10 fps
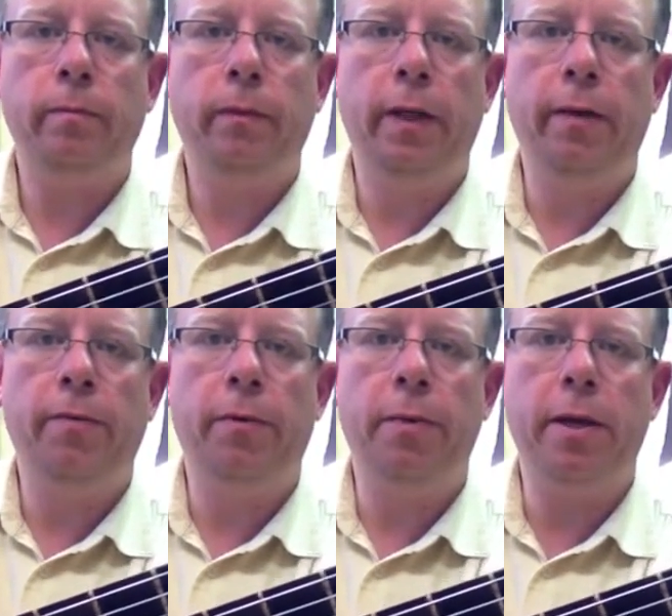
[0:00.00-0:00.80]
Okay,
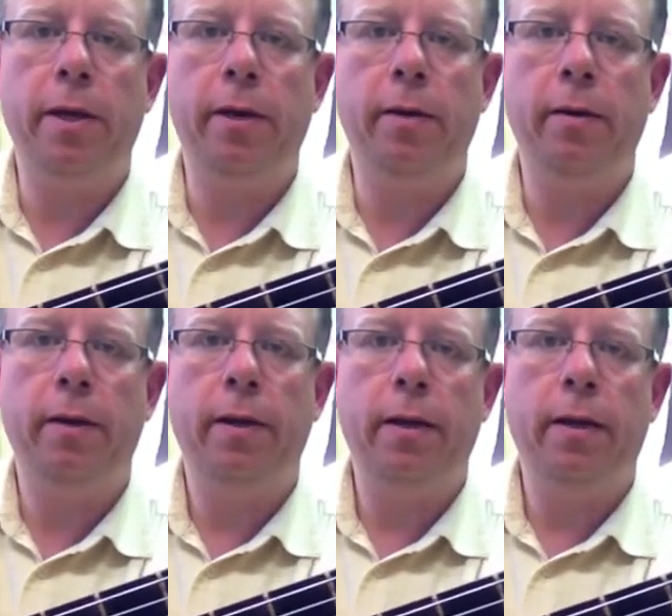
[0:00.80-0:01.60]
from here
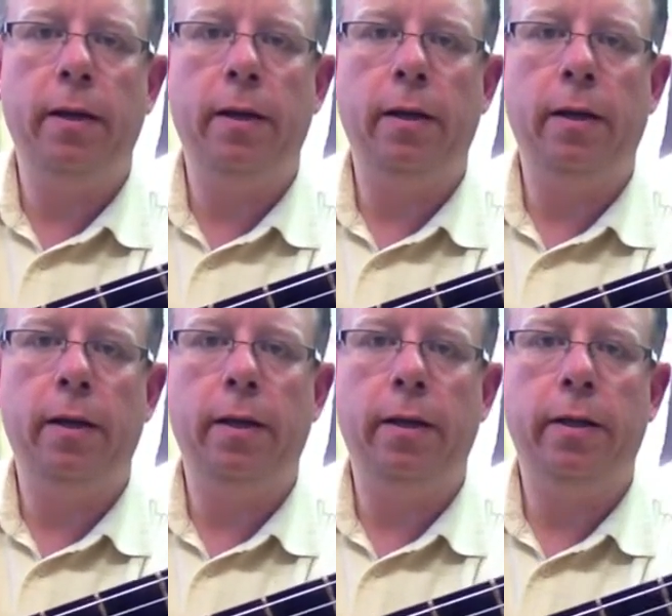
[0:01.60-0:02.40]

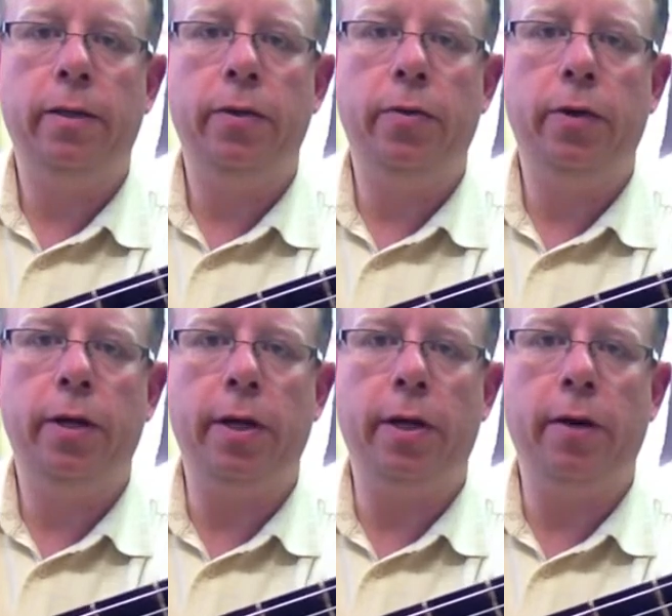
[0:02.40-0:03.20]
to
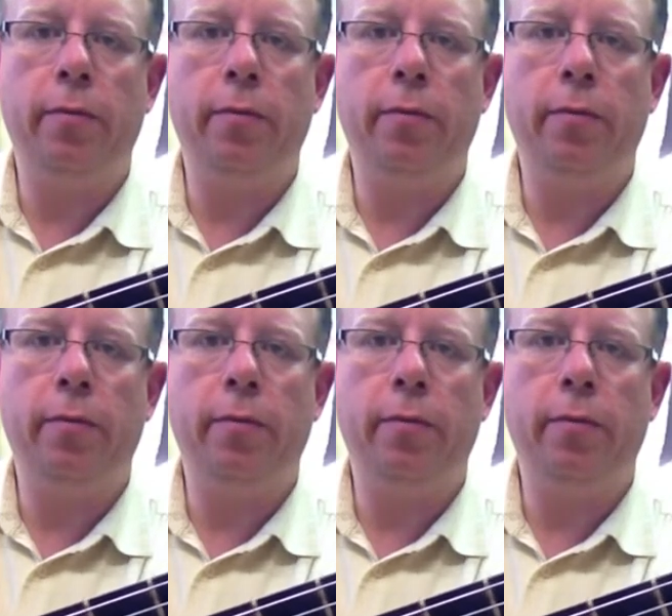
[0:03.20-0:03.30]
here.